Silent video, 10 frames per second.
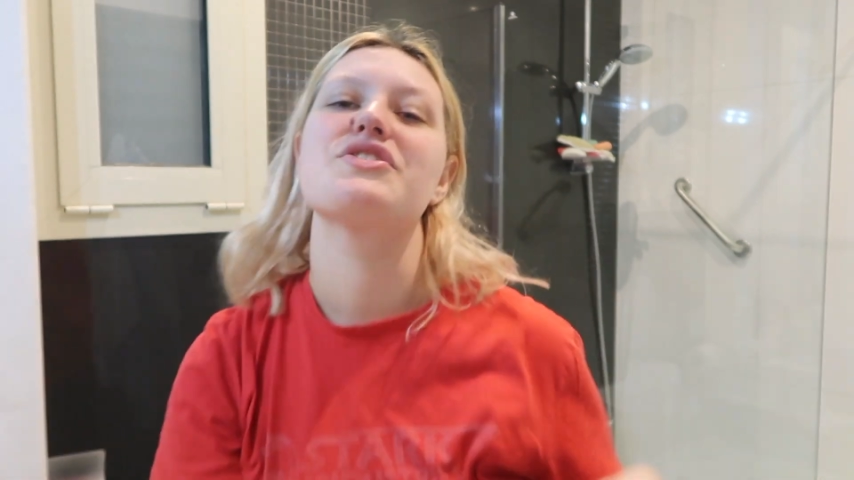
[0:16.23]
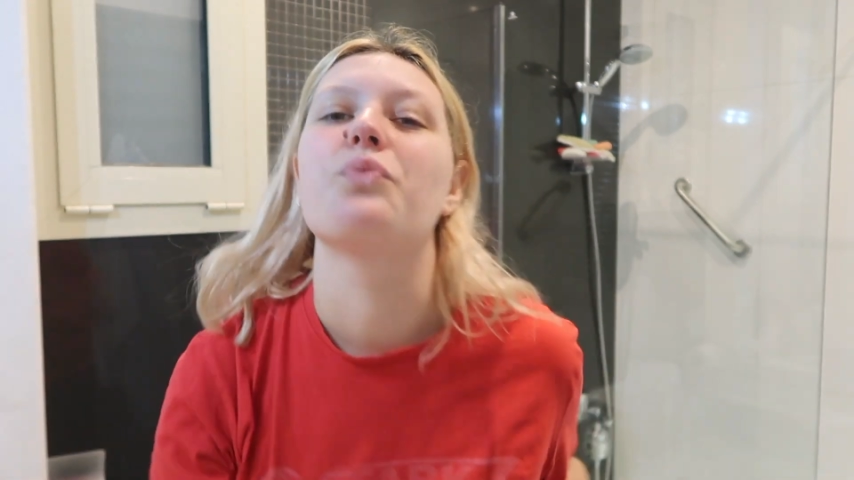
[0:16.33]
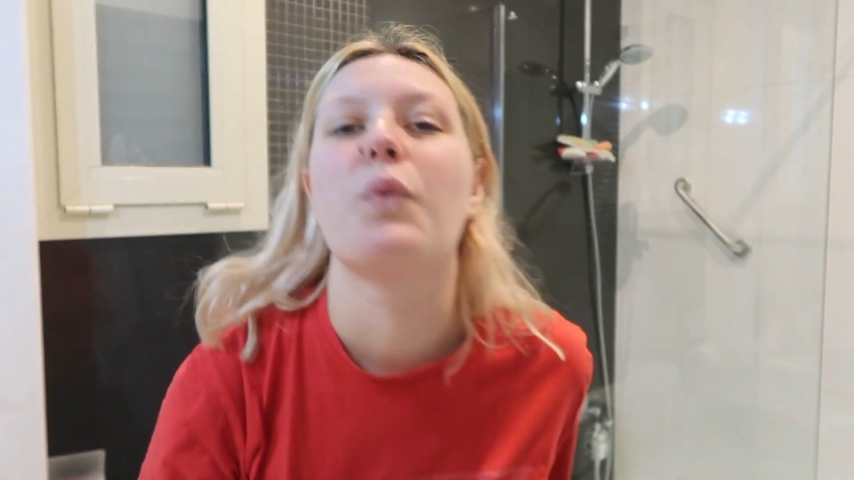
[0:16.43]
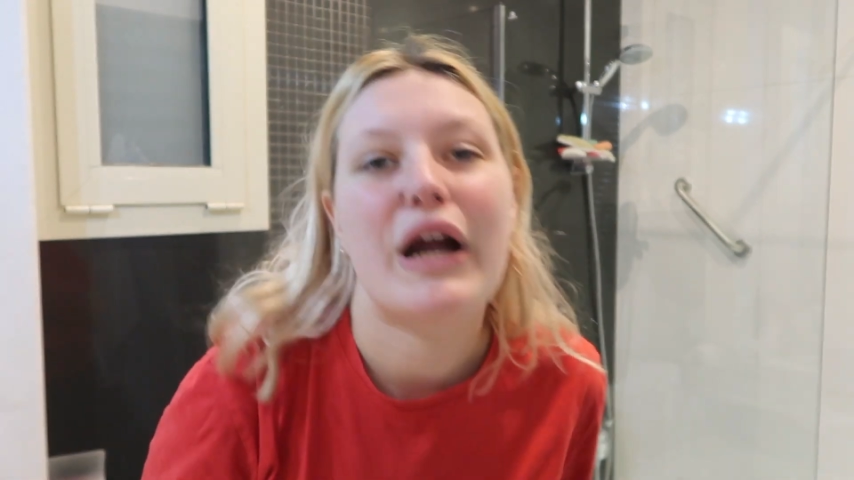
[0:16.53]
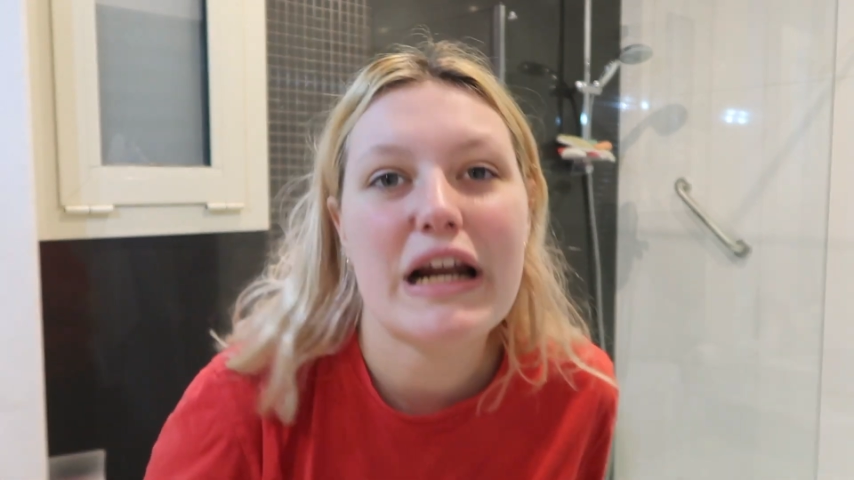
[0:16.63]

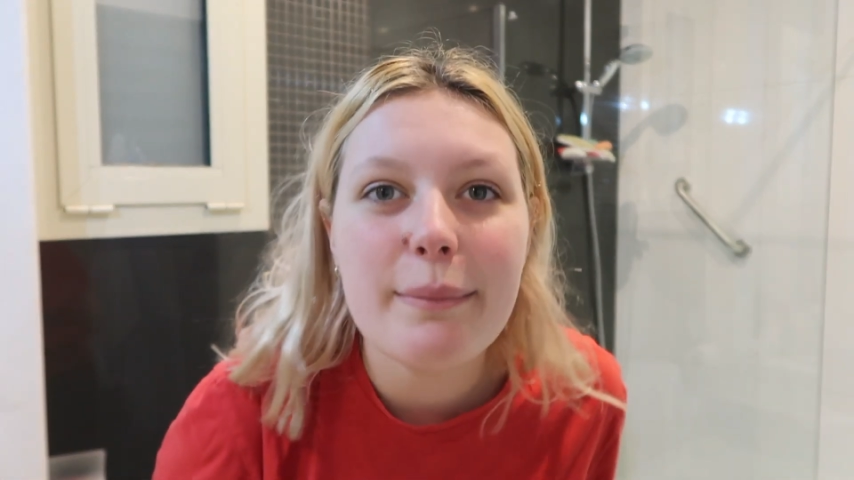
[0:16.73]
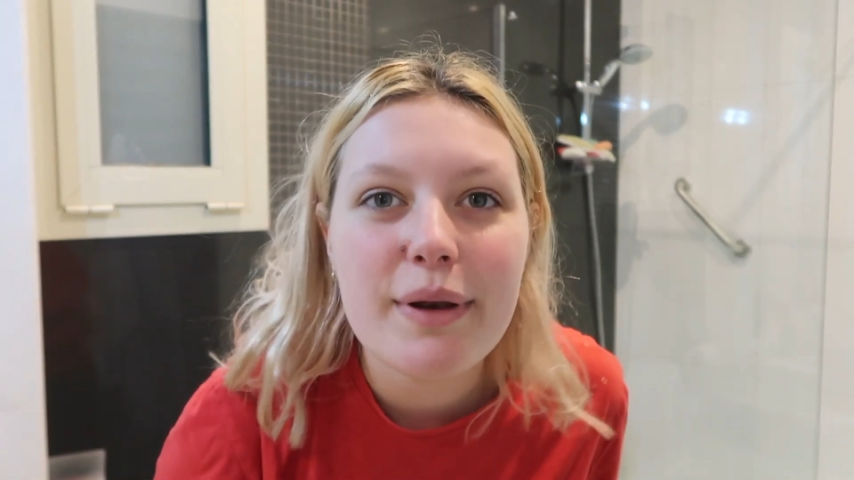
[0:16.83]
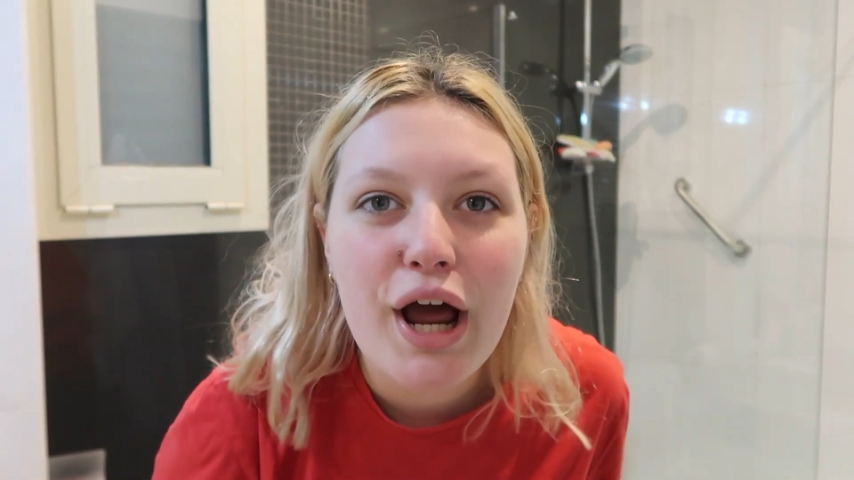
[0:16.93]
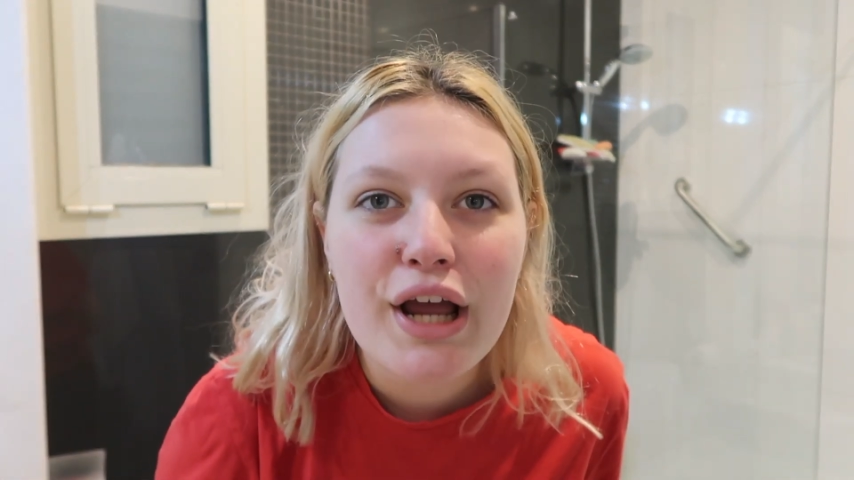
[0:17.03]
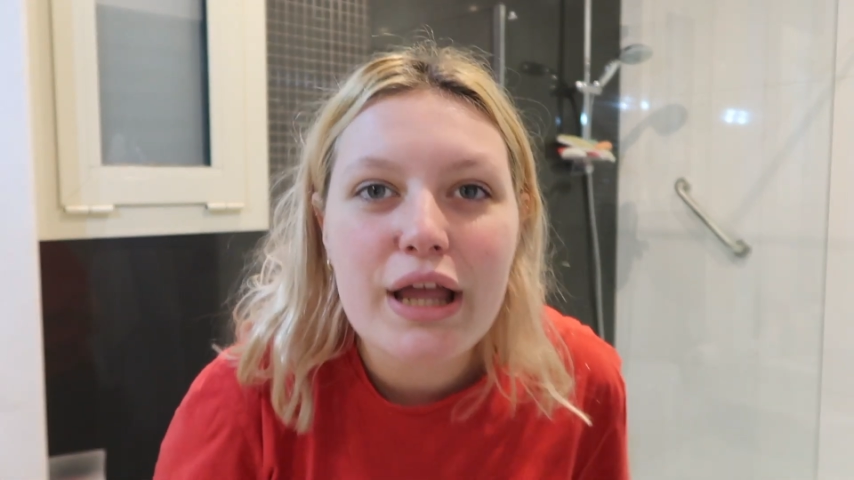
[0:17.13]
we're going to be
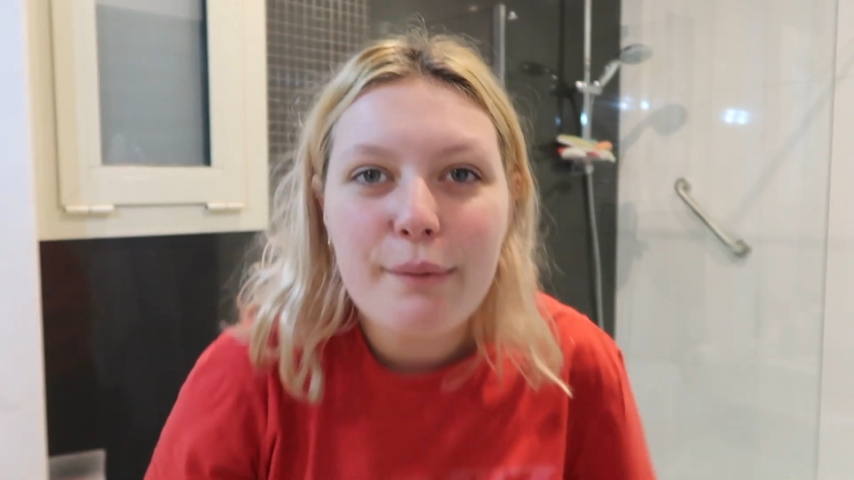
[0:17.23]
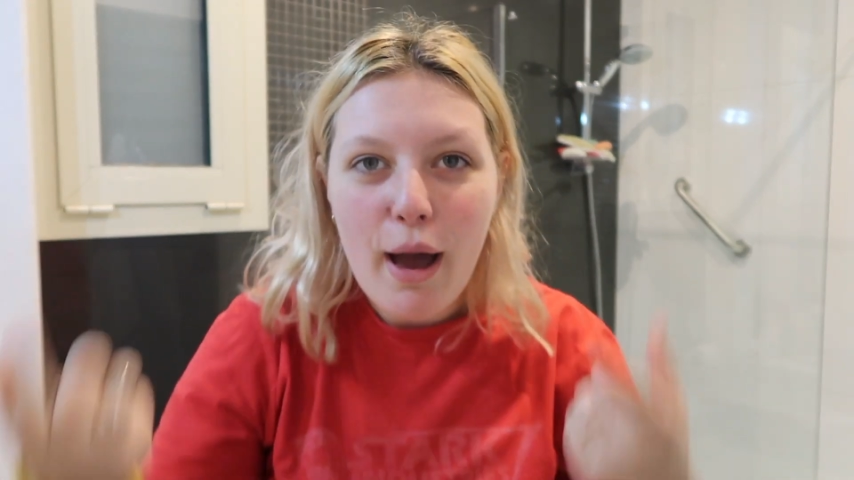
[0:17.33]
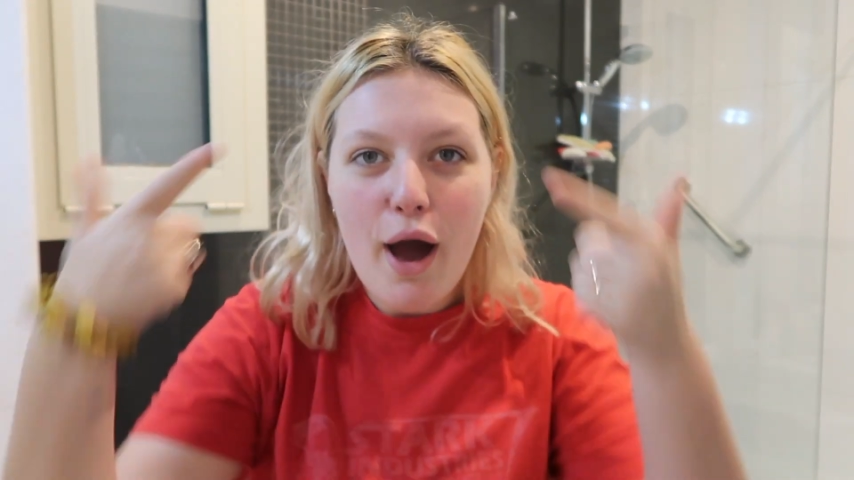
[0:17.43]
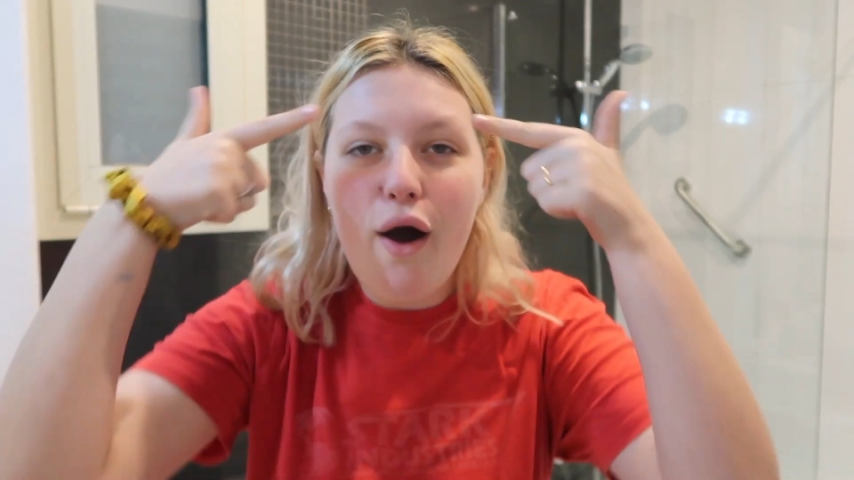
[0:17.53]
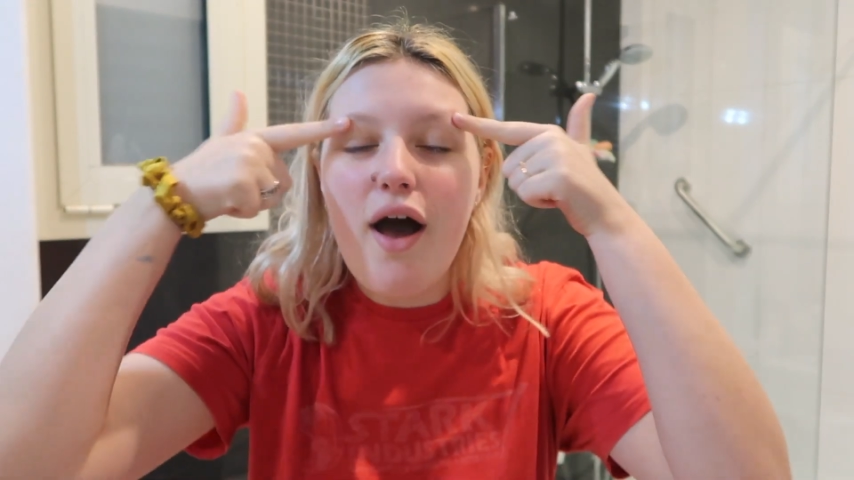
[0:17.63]
talking
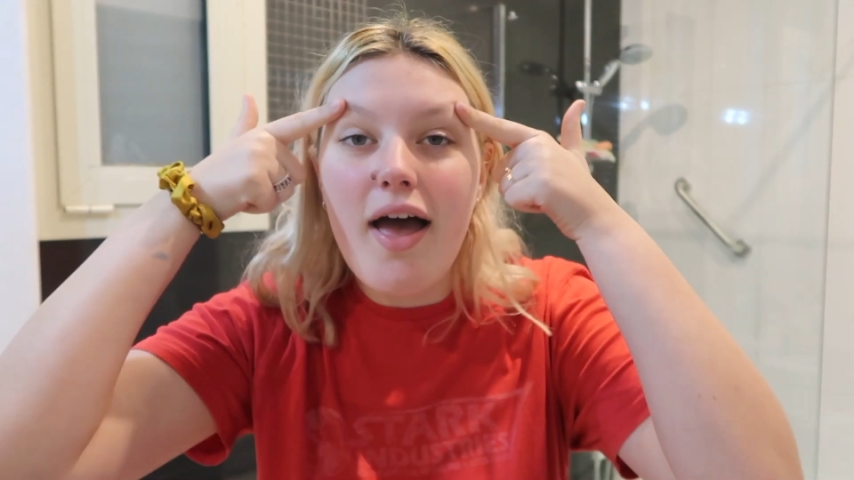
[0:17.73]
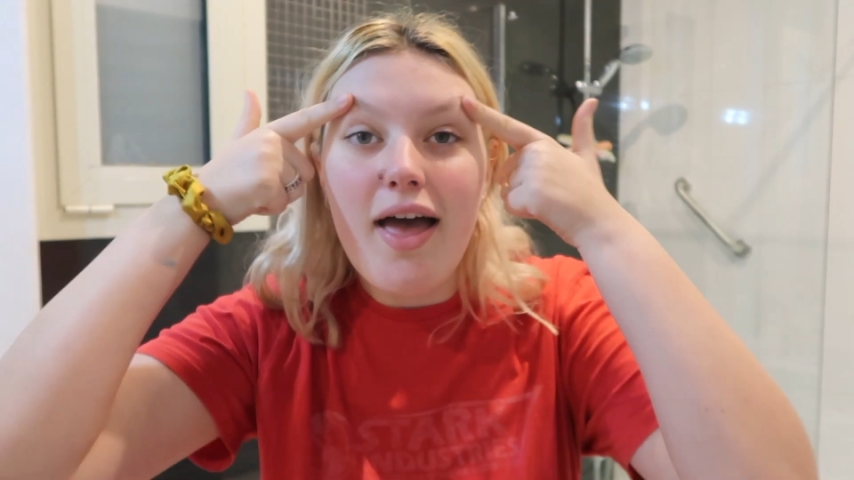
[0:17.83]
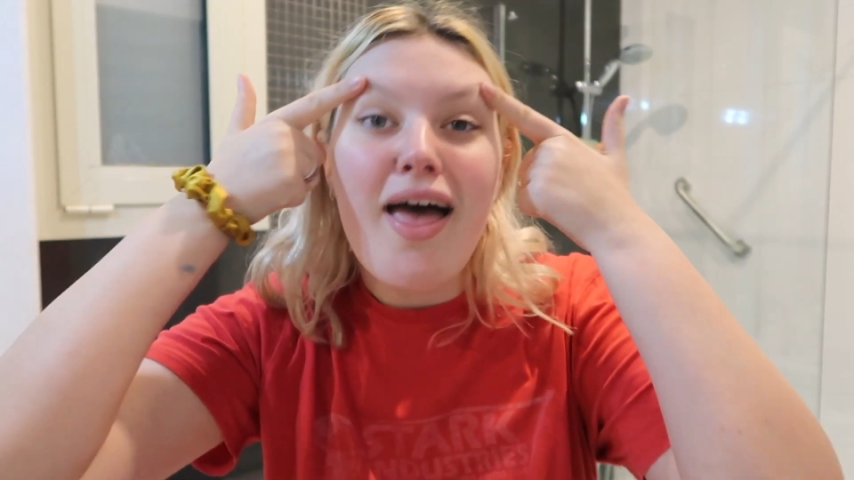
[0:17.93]
about